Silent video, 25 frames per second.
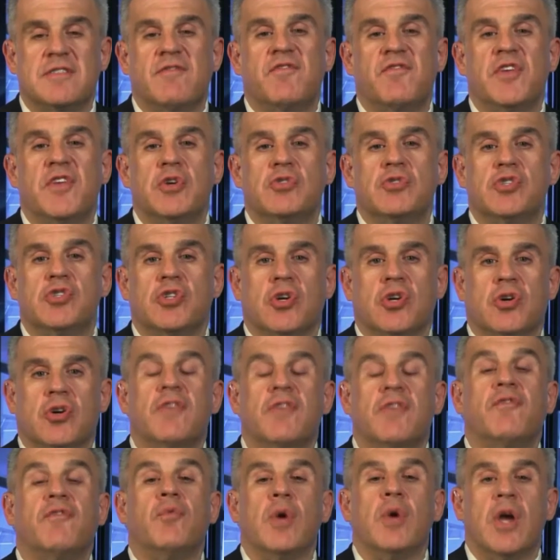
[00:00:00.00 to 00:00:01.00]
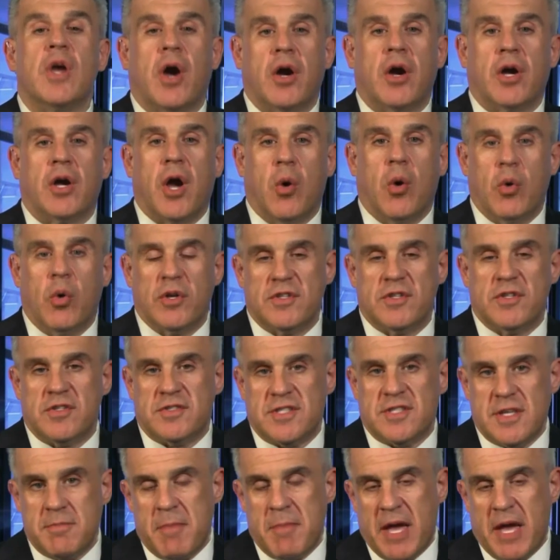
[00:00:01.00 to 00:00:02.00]
future if we are going to
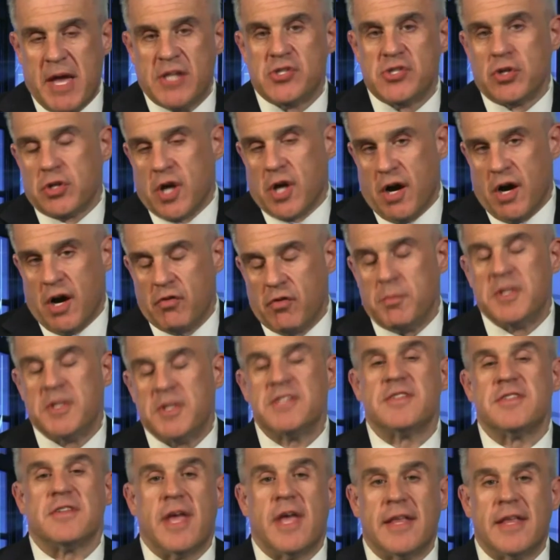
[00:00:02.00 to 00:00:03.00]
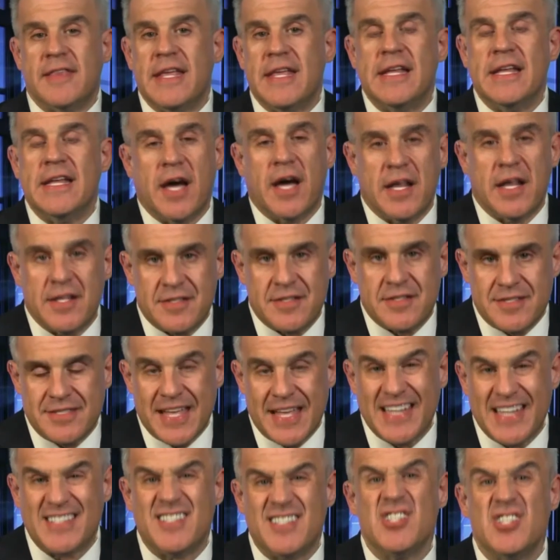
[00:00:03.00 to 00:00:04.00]
see major governments like the United
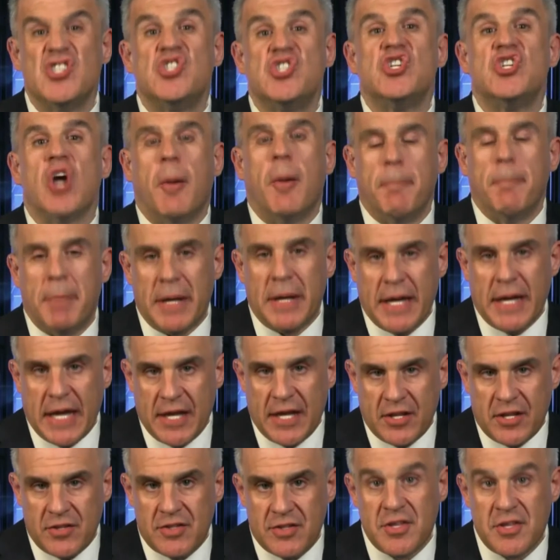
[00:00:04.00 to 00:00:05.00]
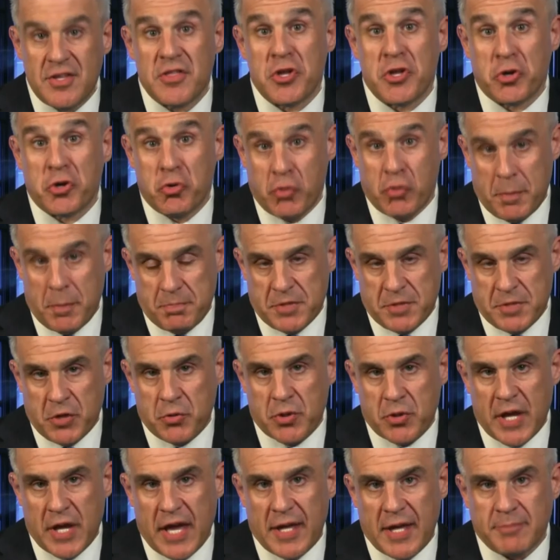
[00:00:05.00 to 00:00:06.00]
States jumping into the crypto
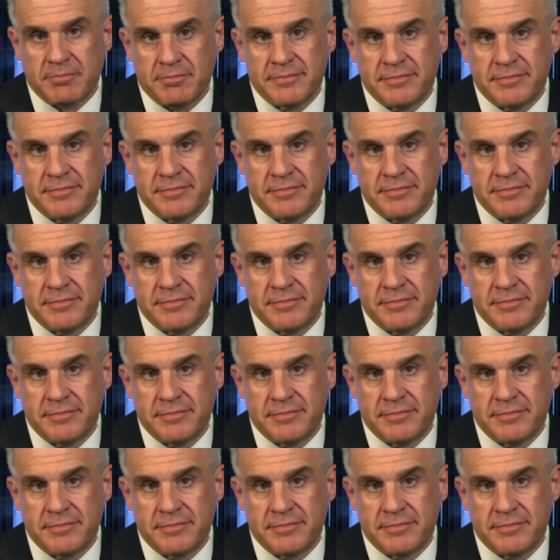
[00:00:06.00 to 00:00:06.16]
game.